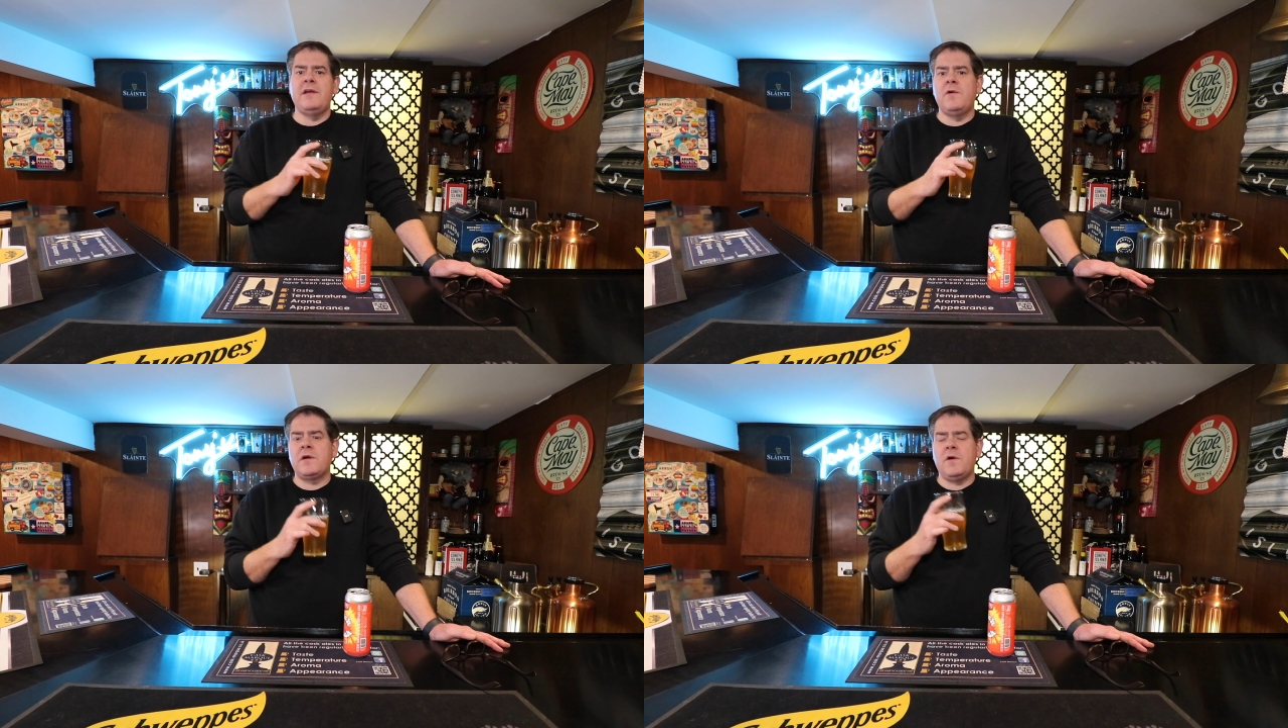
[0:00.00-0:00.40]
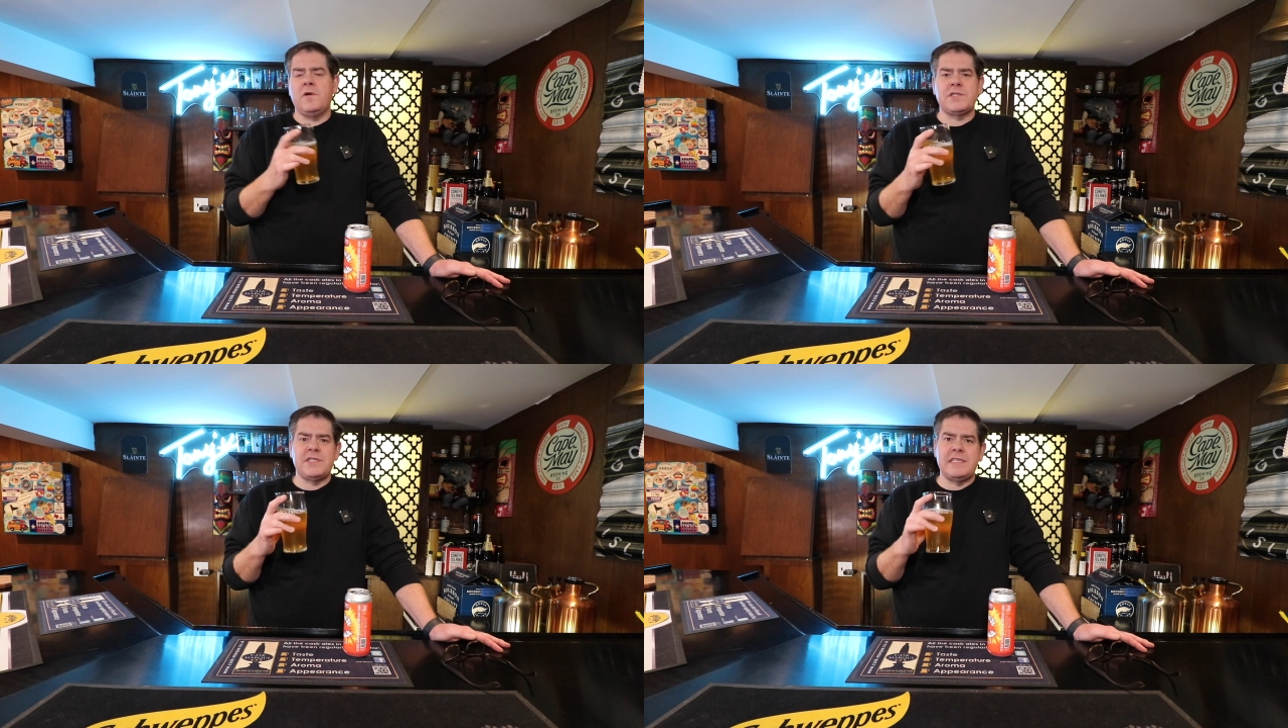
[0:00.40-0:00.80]
I know a
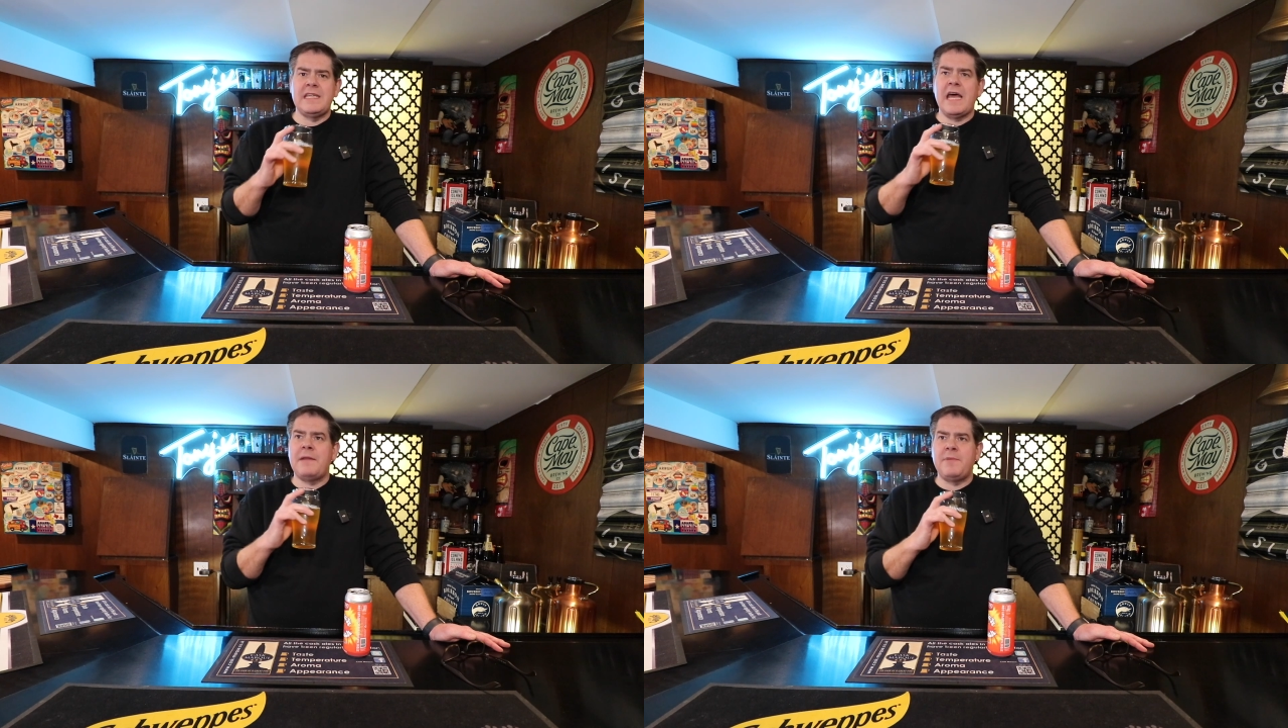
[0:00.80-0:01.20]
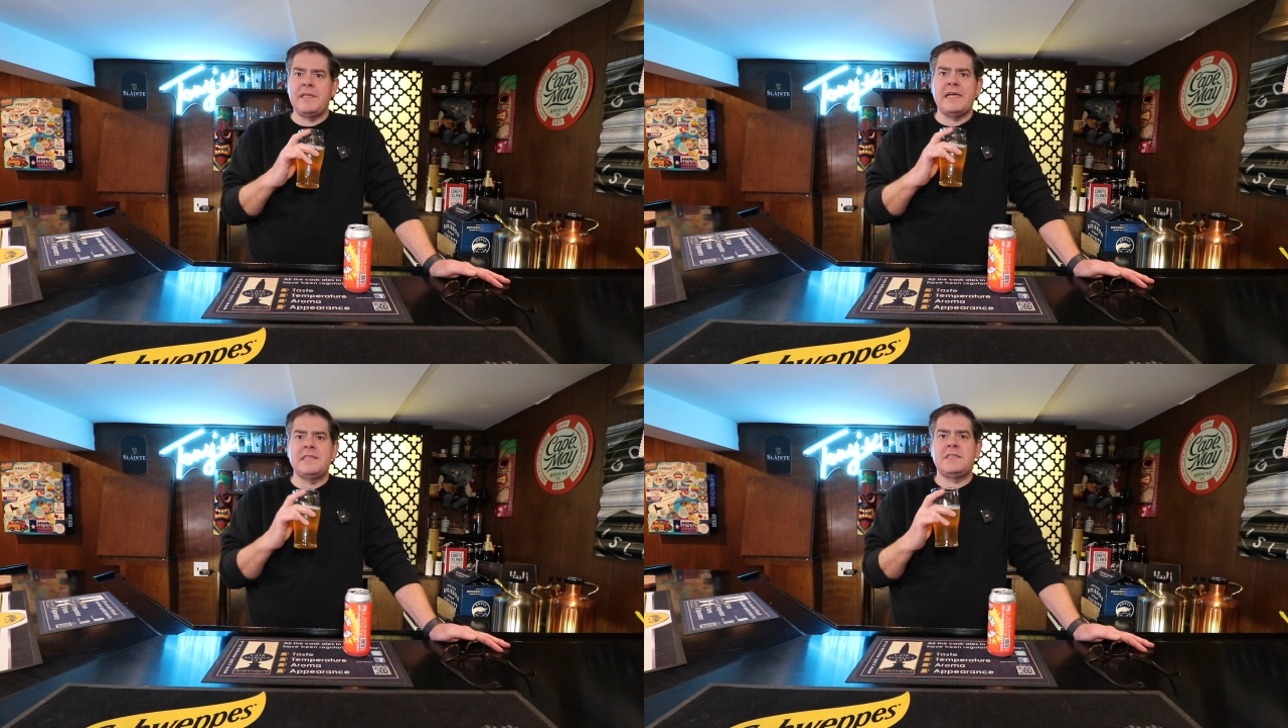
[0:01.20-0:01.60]
Kolsch isn't that,
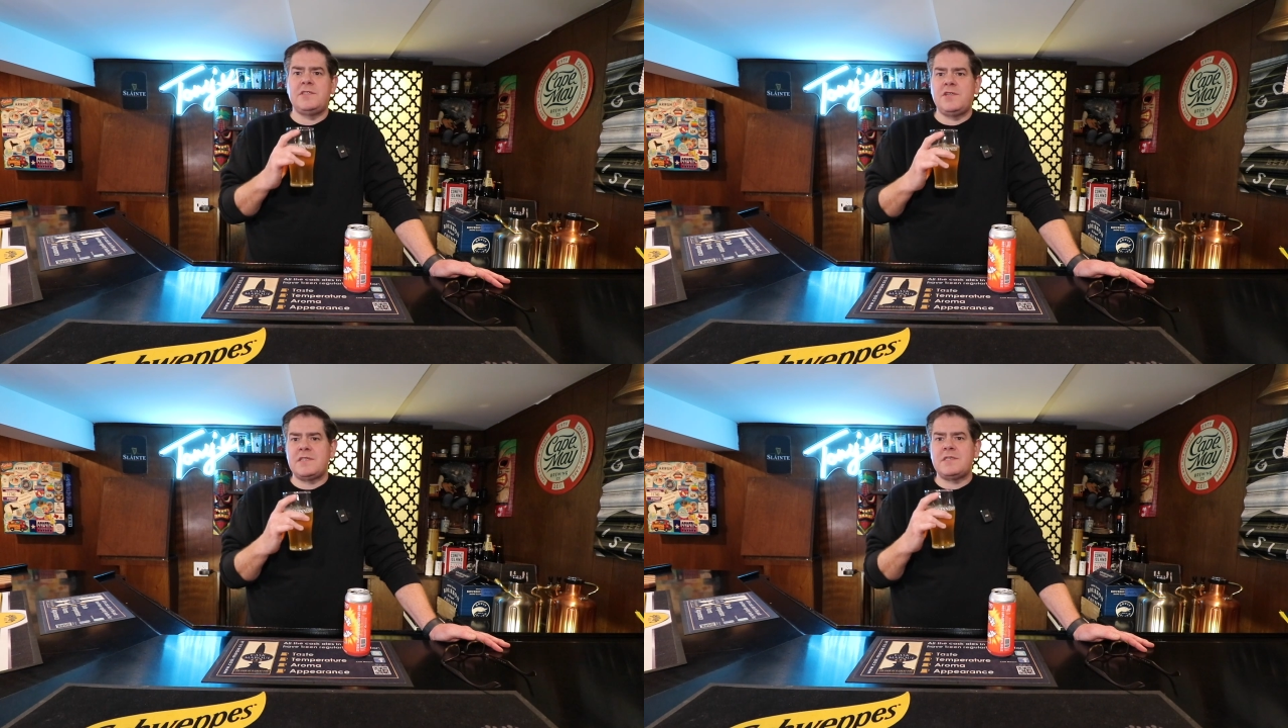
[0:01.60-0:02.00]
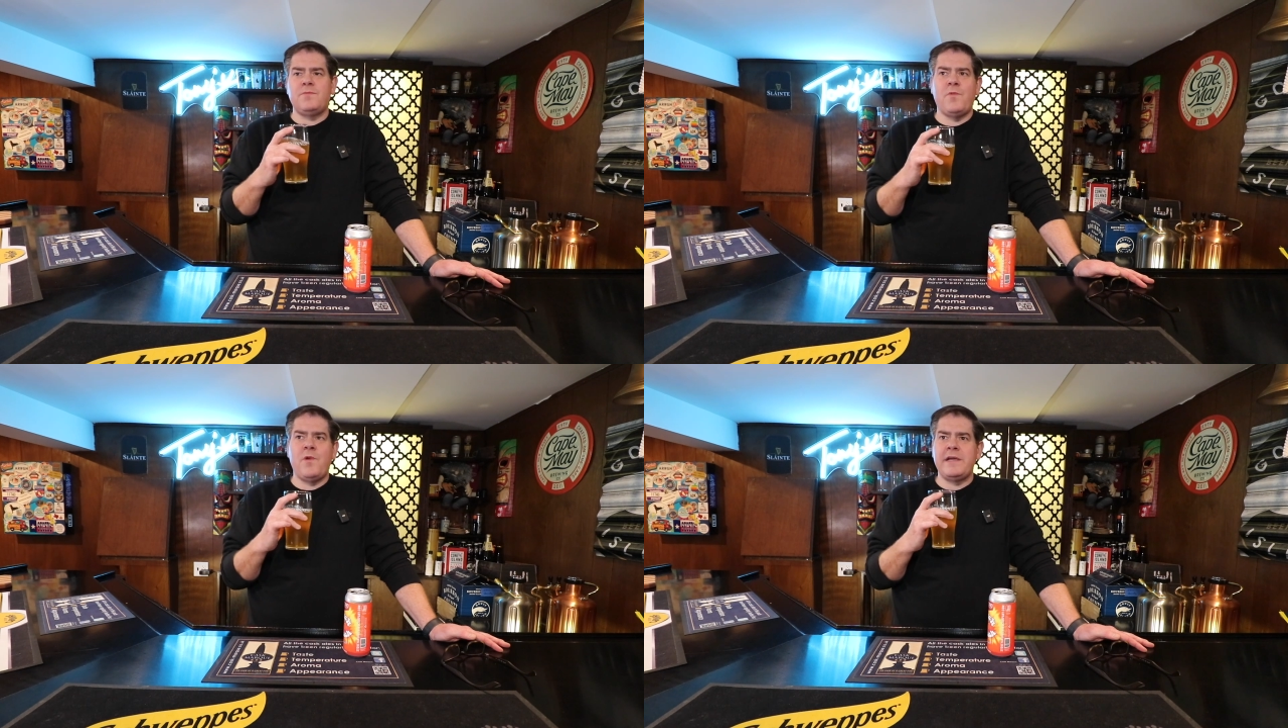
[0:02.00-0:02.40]
but that's
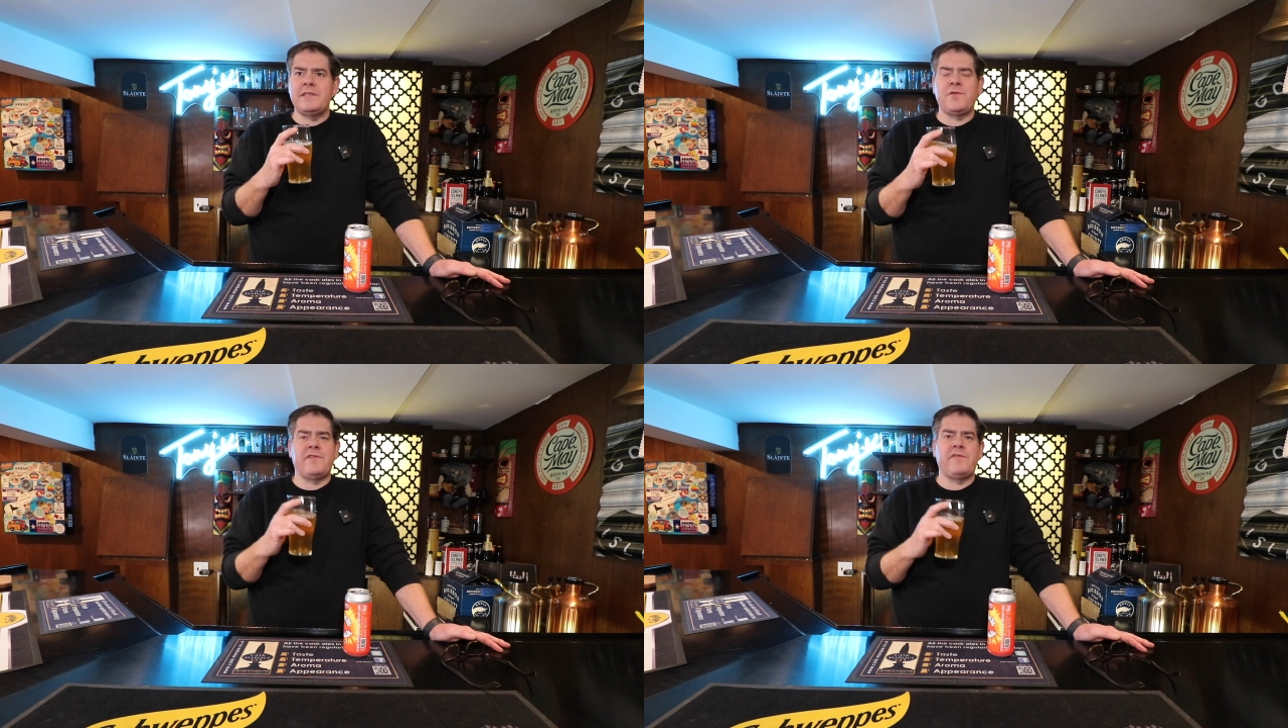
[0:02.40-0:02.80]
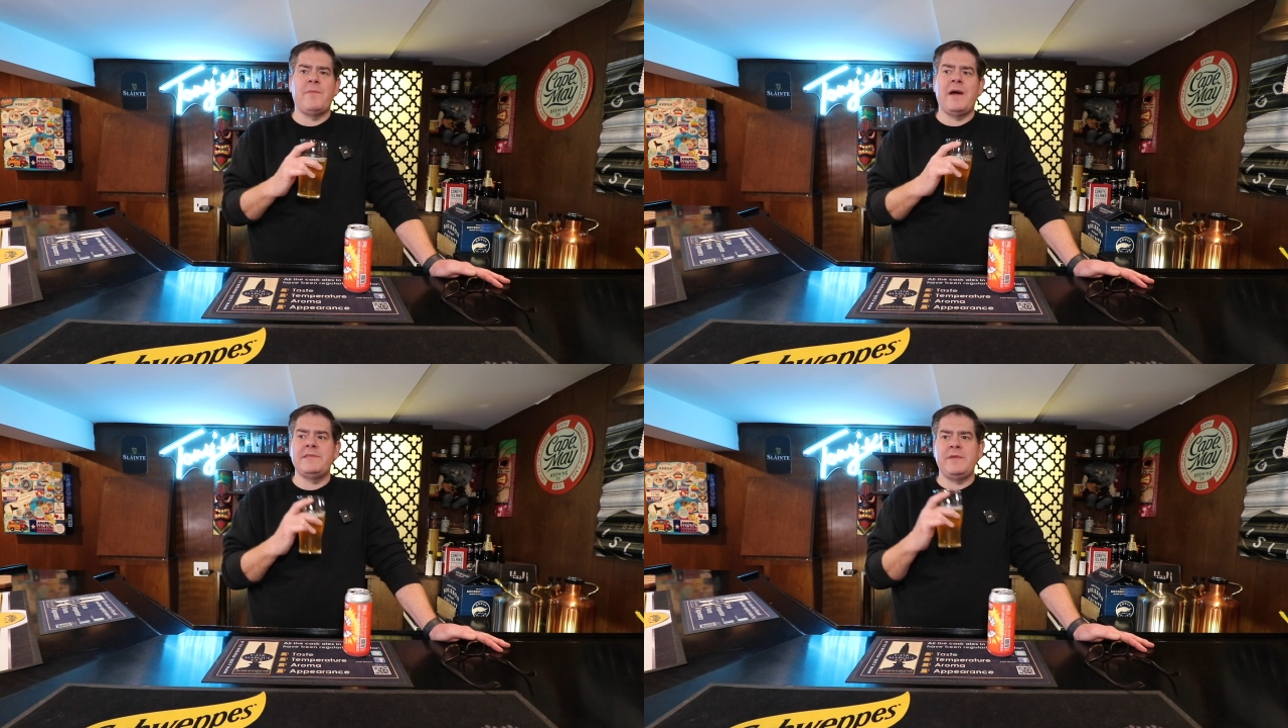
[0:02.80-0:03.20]
just what it sort of
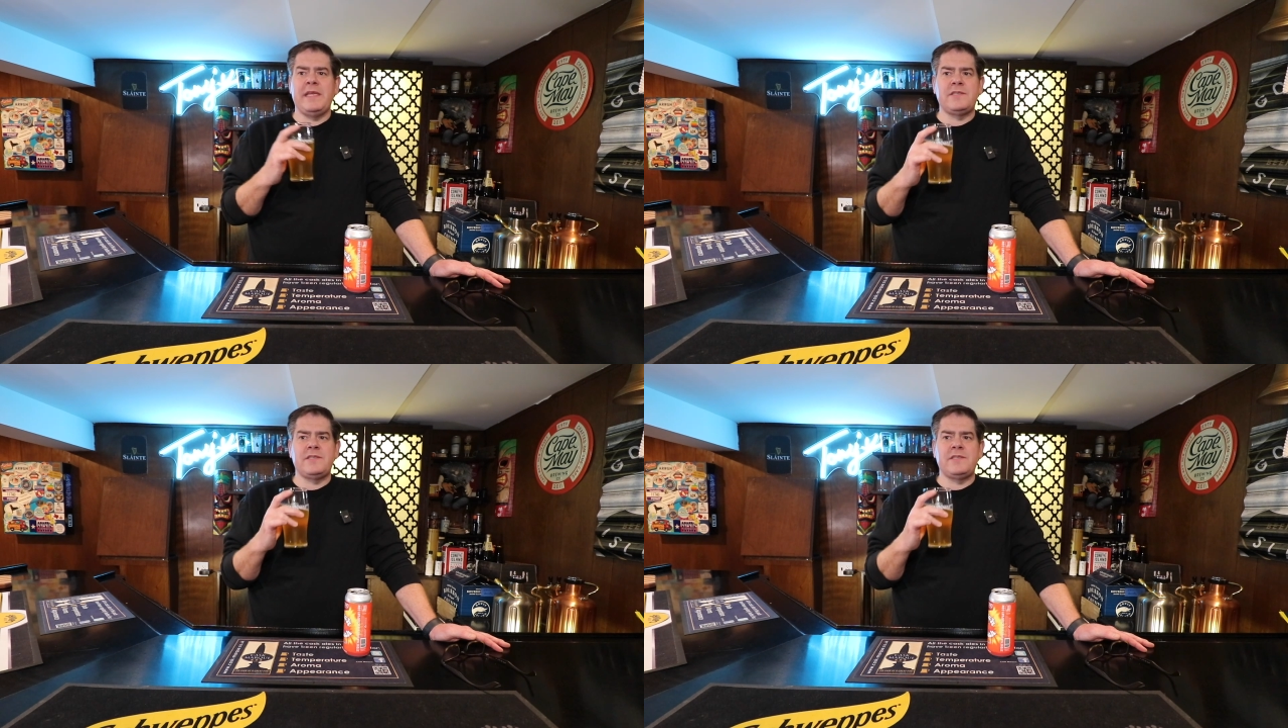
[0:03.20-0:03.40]
reminds me.